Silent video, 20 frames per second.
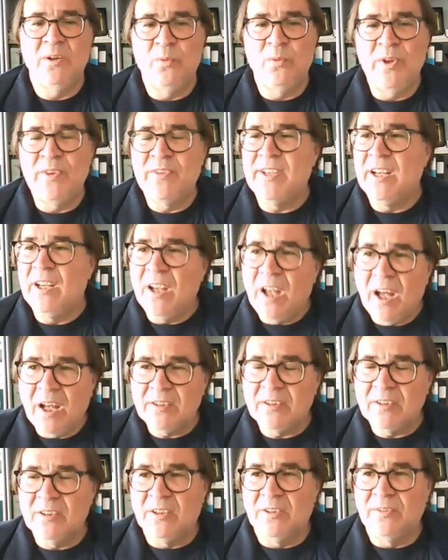with a
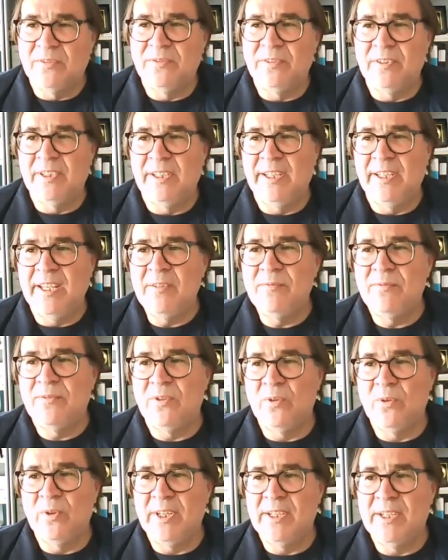lot of
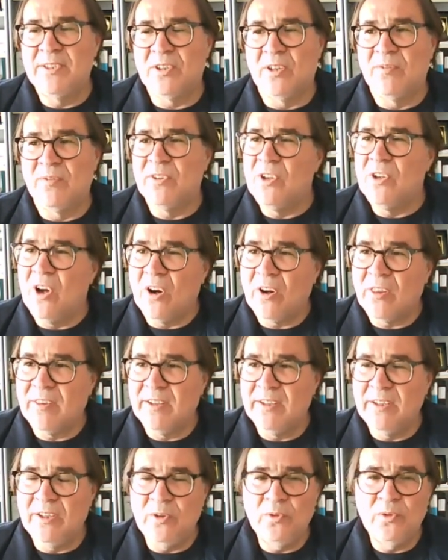influence of
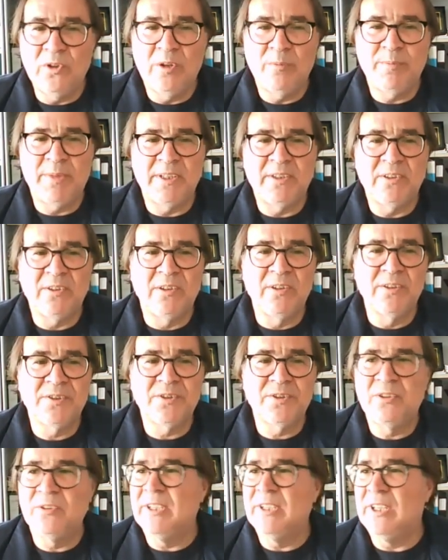Northern Europe, but
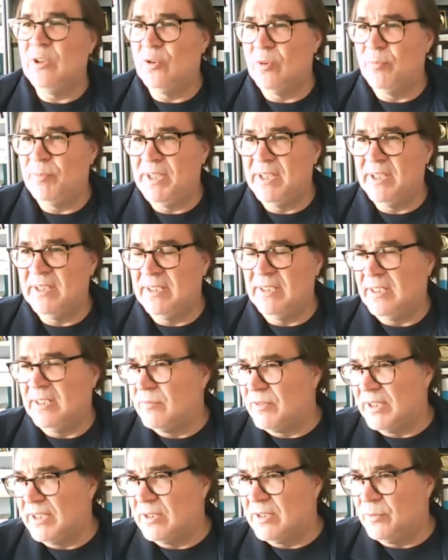also the
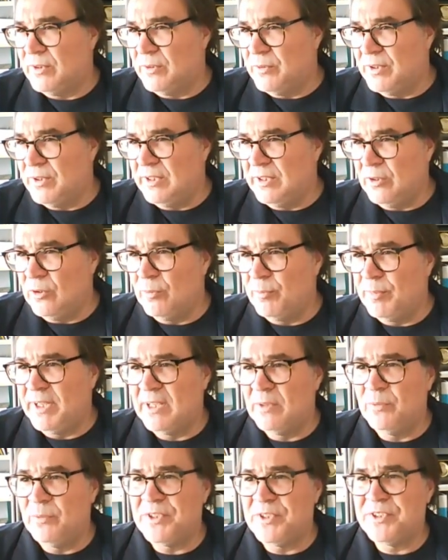different
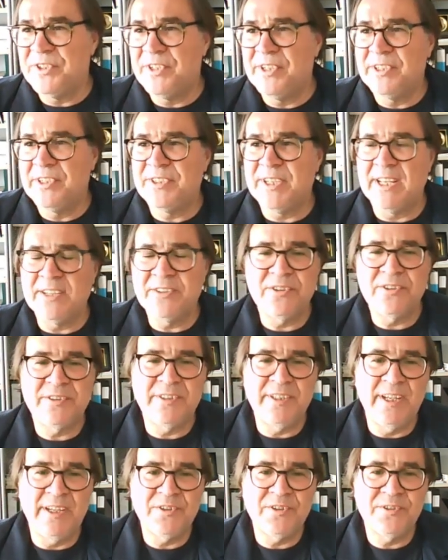European research
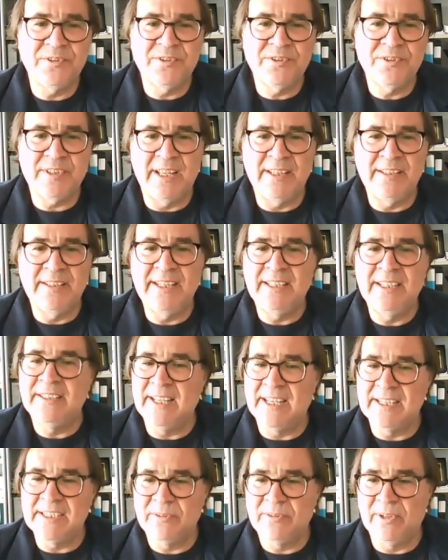associations and the
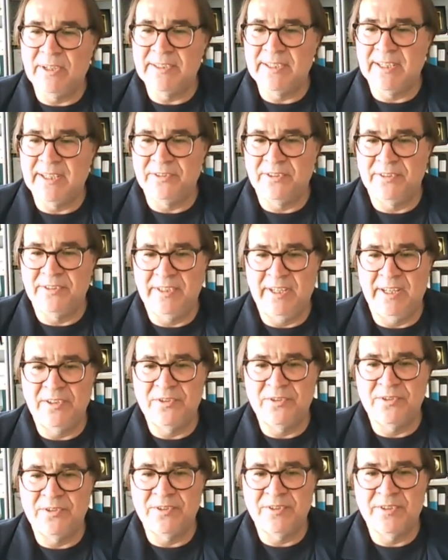industrial
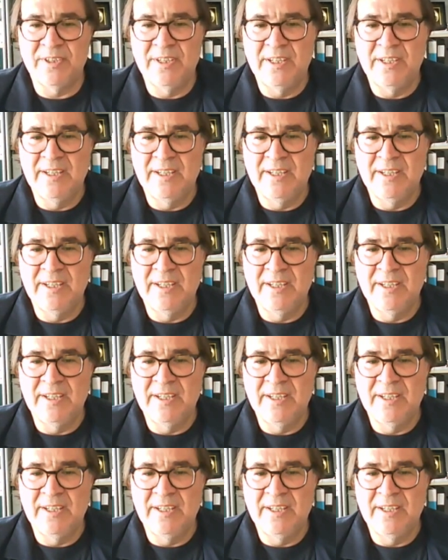associations.